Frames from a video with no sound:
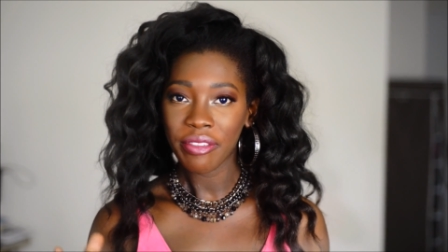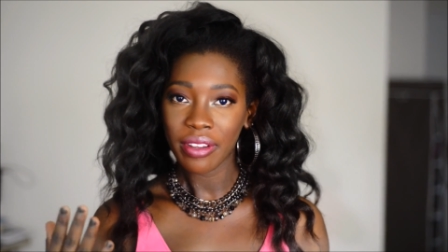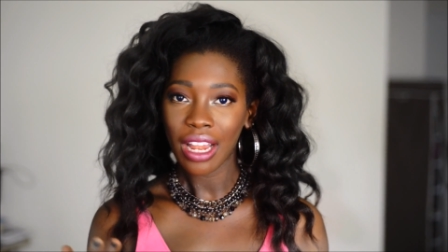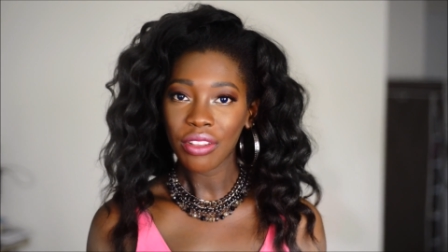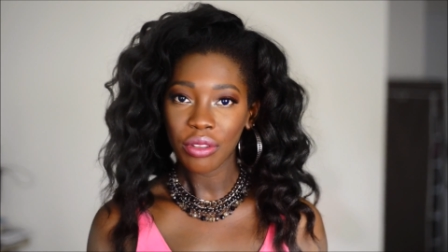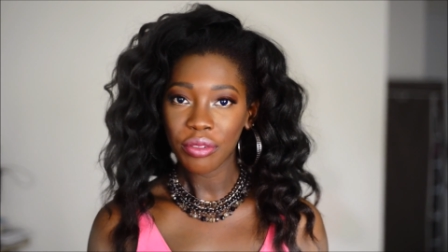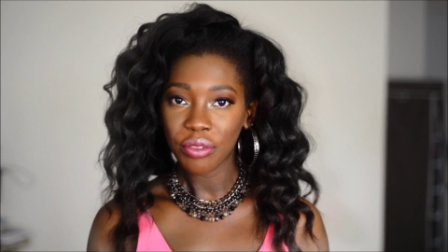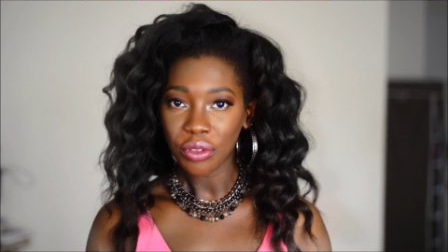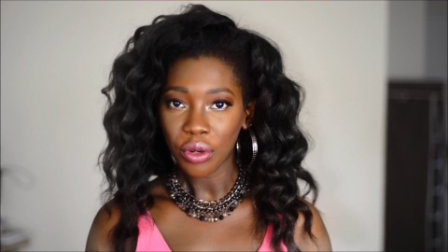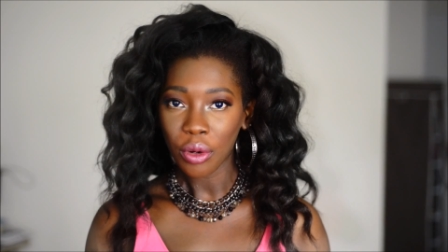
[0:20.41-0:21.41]
fill out the
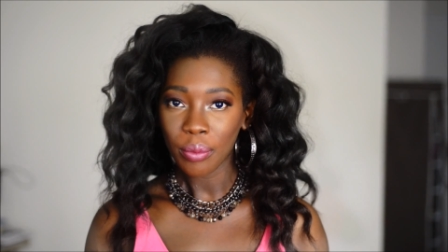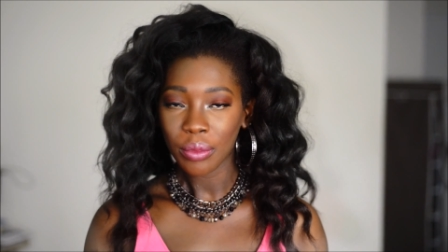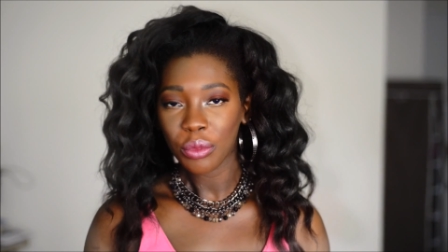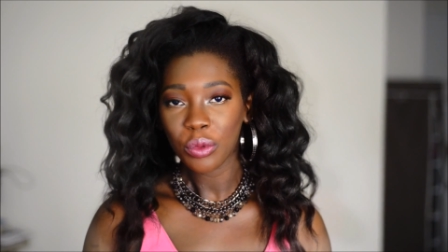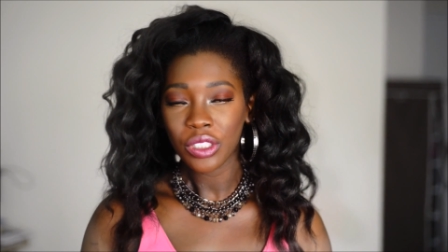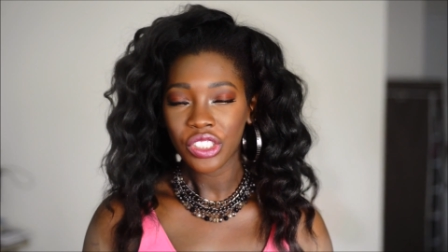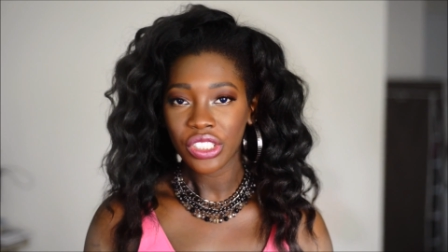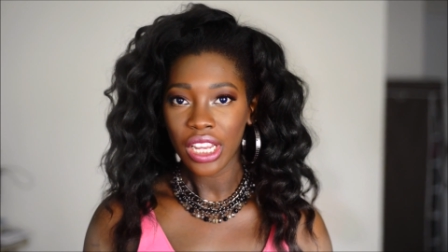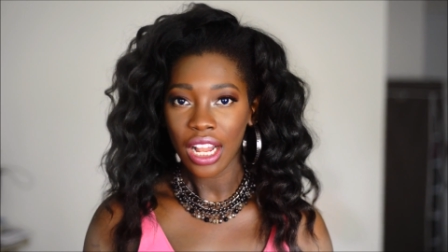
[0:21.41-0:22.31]
form which